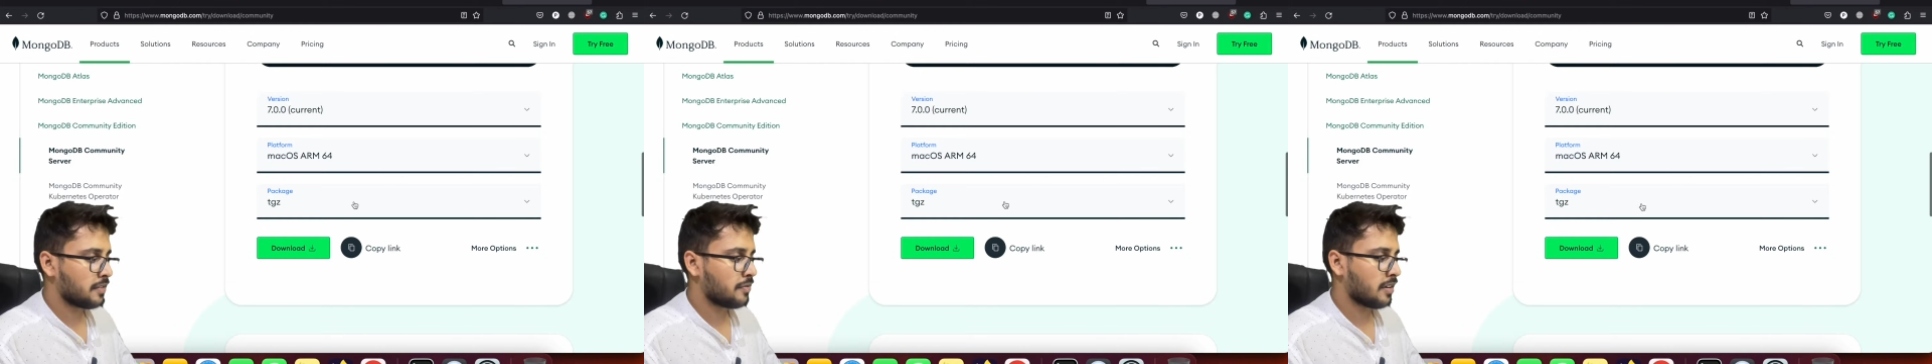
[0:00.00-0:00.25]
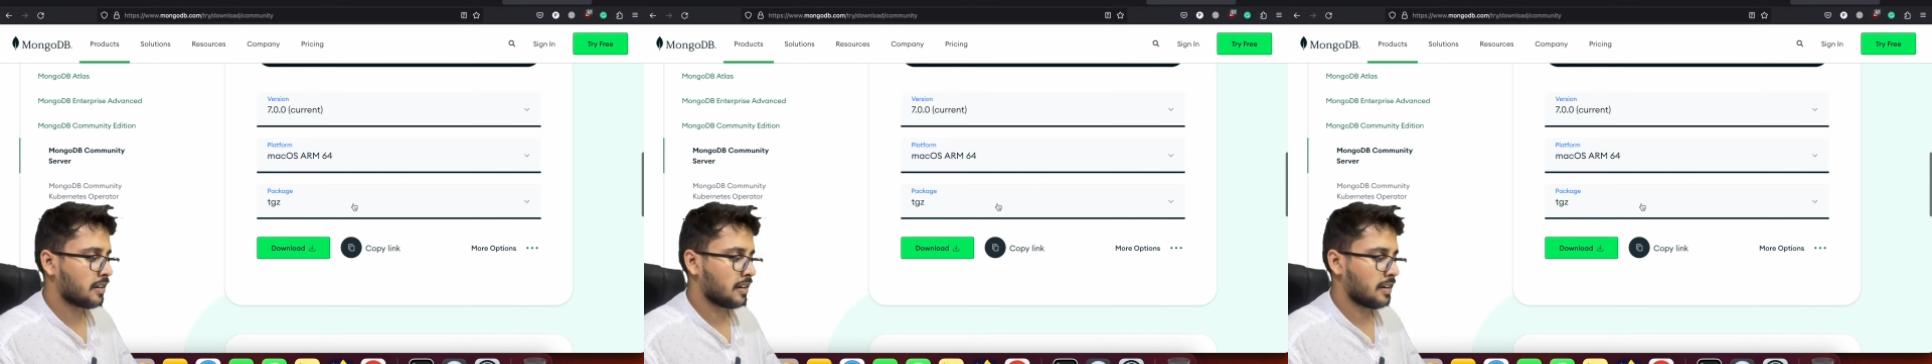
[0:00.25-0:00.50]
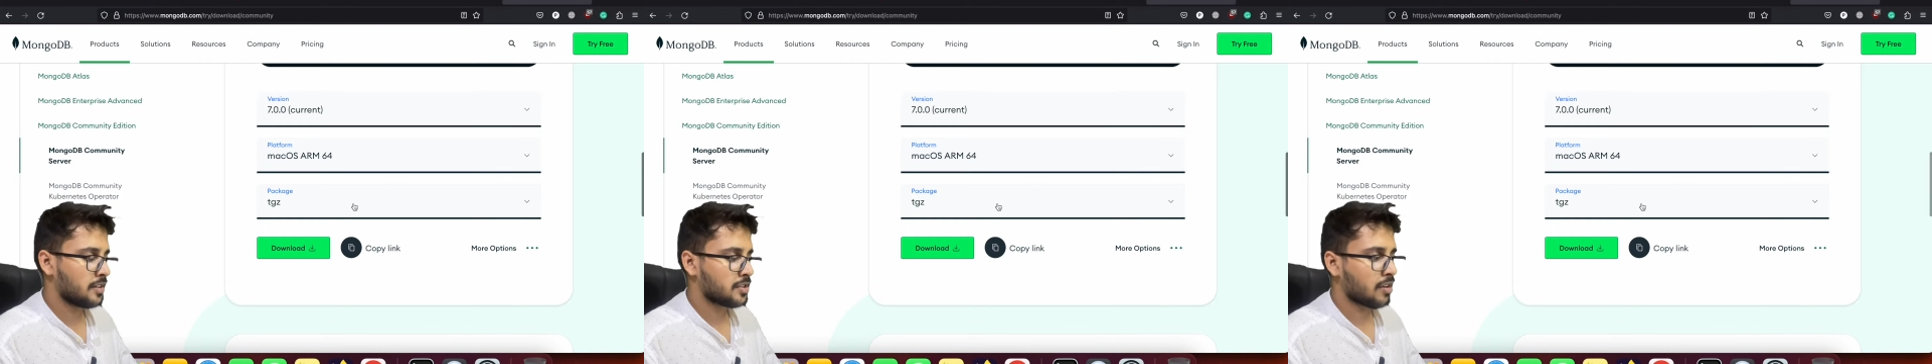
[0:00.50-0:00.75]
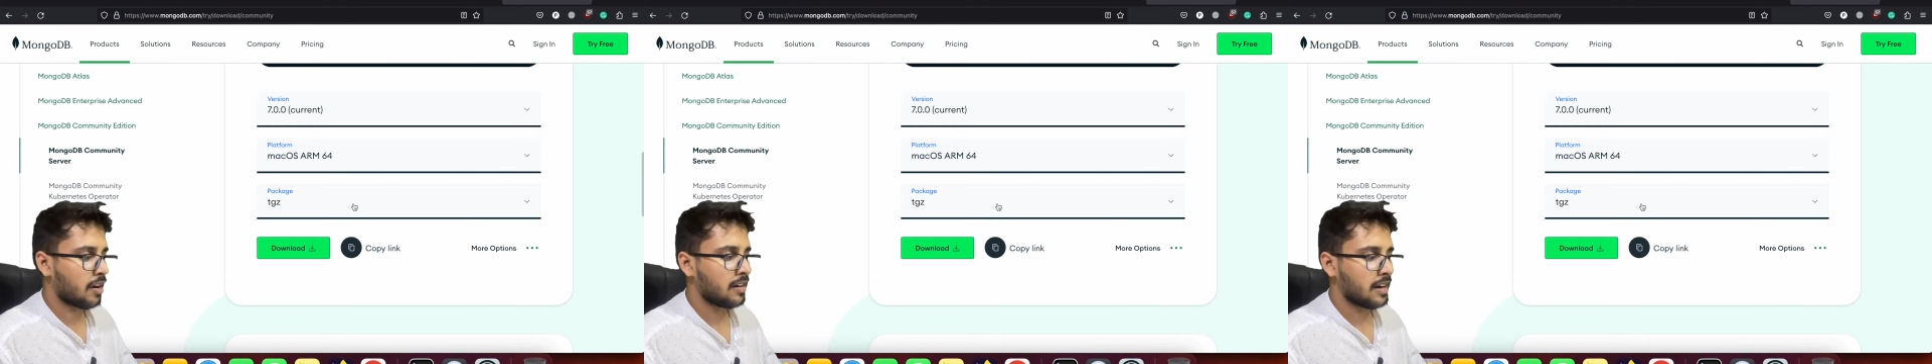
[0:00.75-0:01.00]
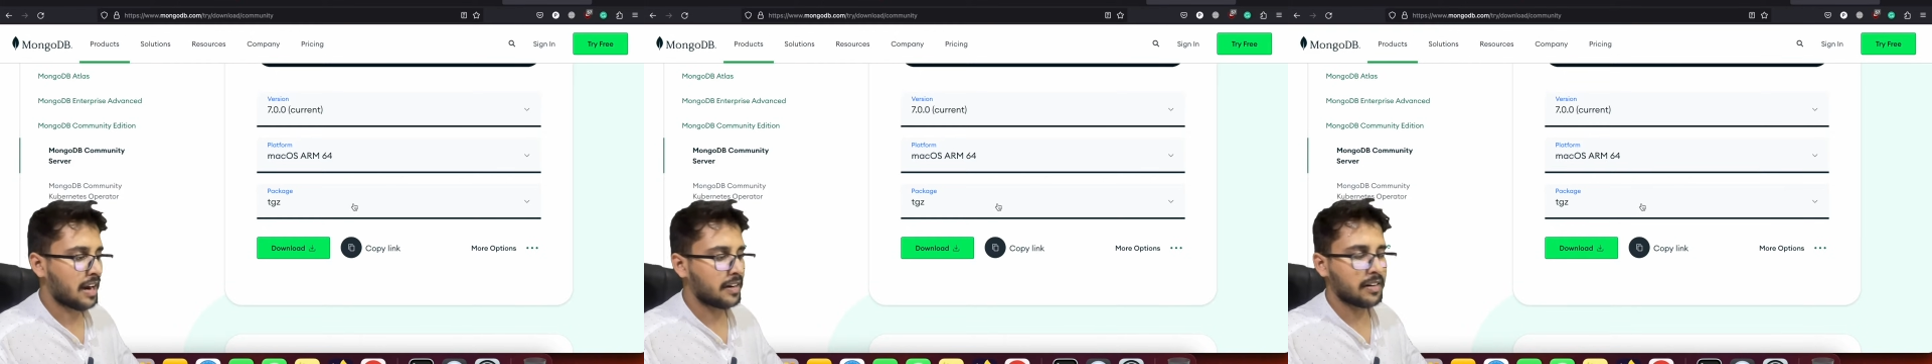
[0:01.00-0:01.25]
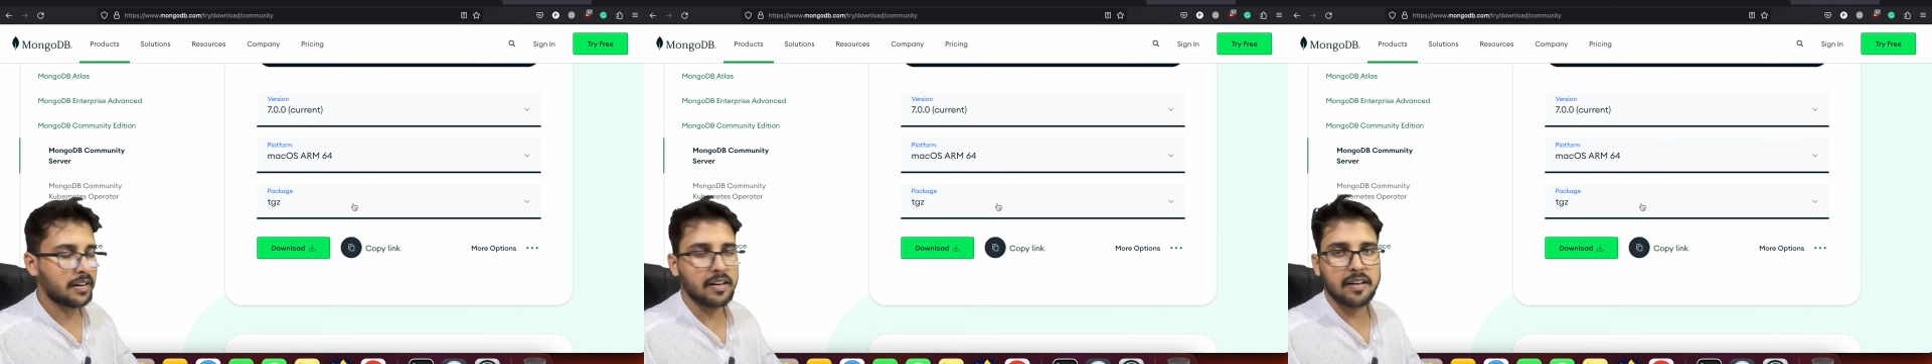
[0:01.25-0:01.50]
if you install
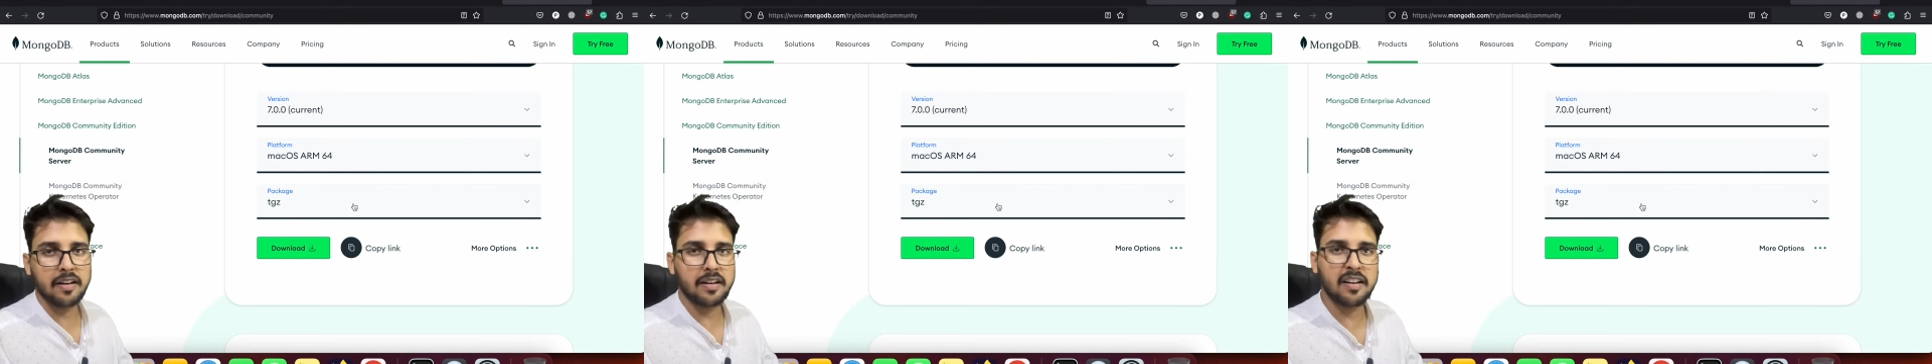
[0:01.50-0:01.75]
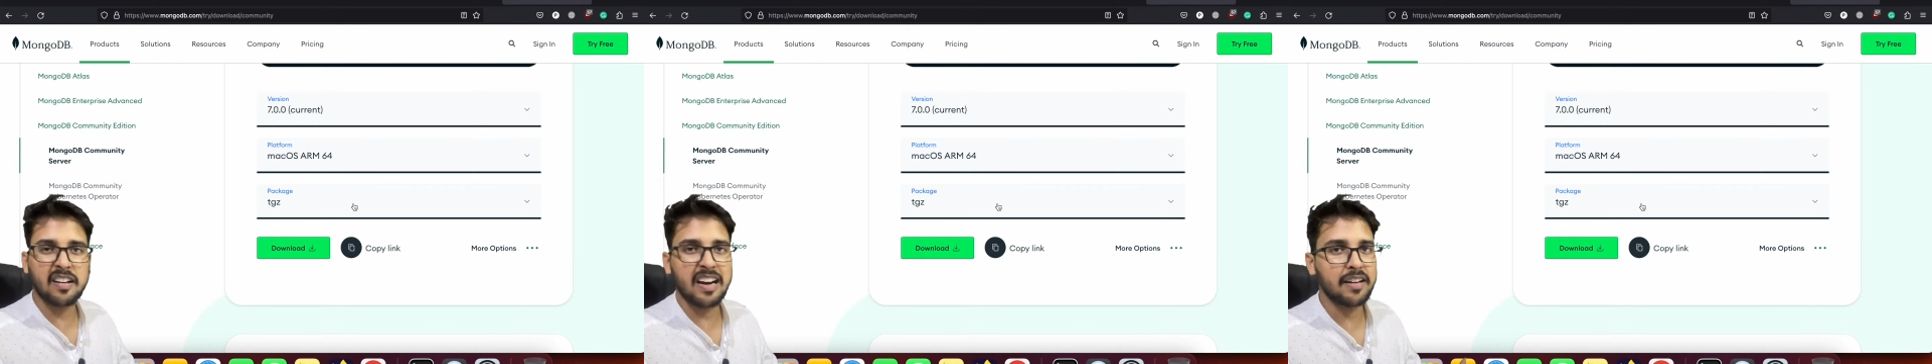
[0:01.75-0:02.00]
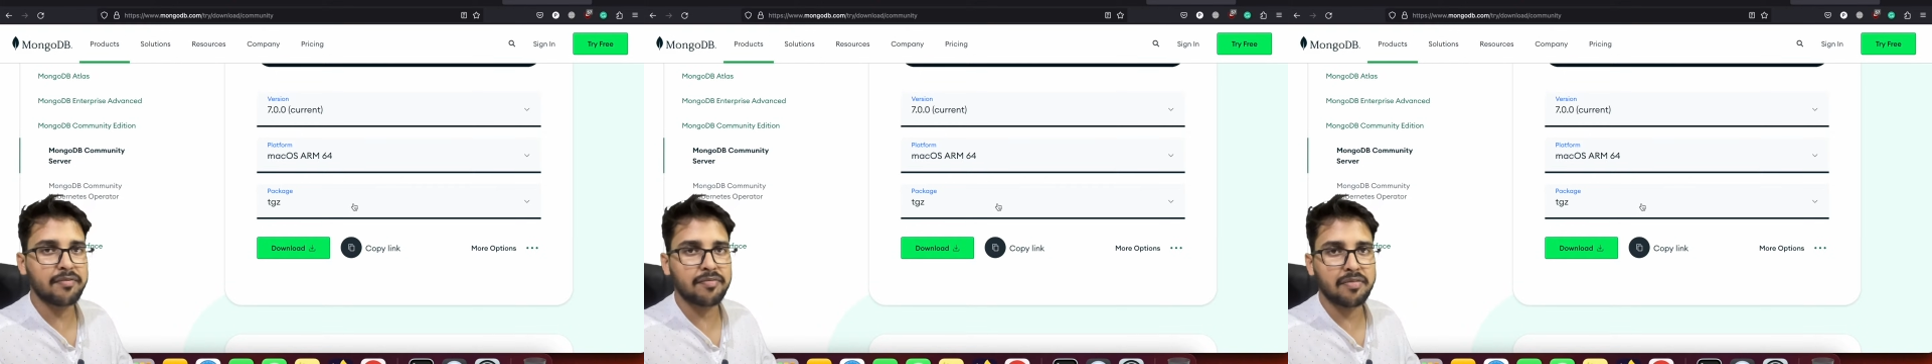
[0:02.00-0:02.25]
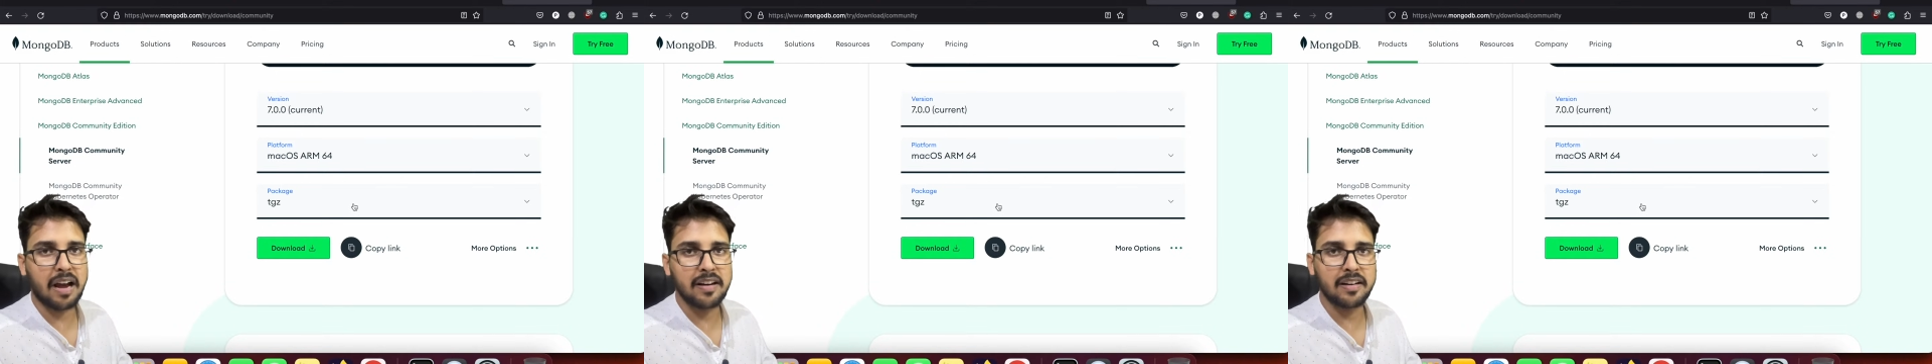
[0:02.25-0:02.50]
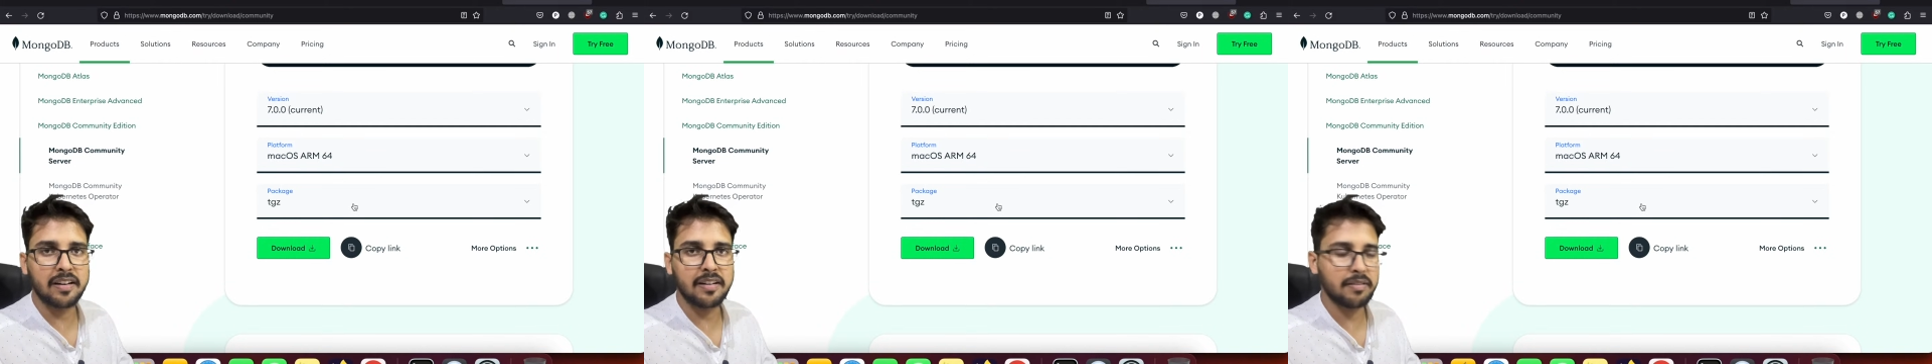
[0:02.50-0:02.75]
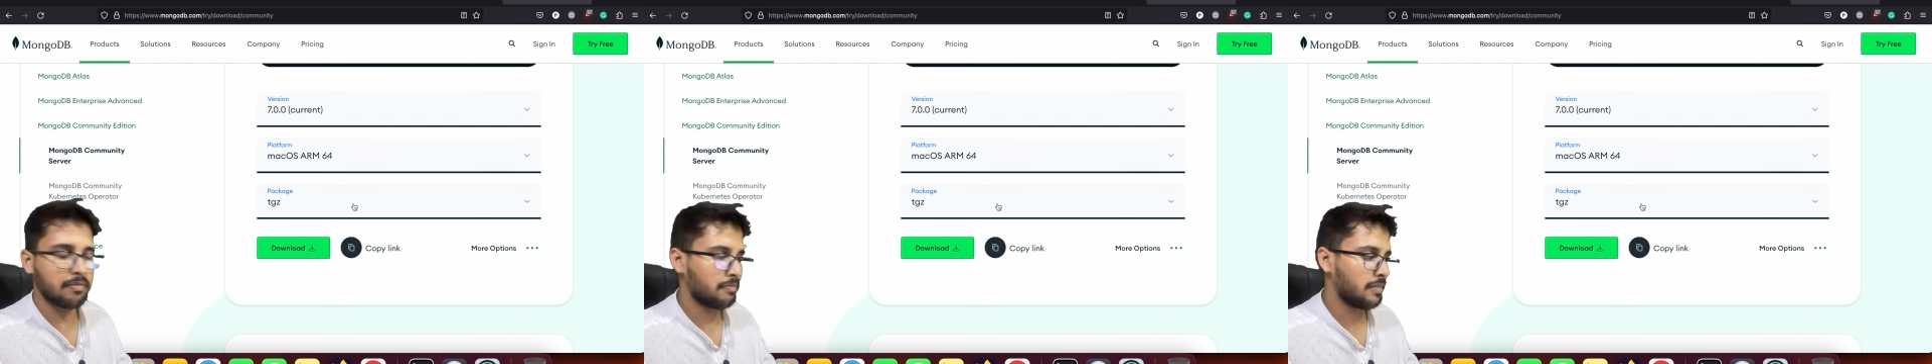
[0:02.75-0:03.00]
and click click click and finally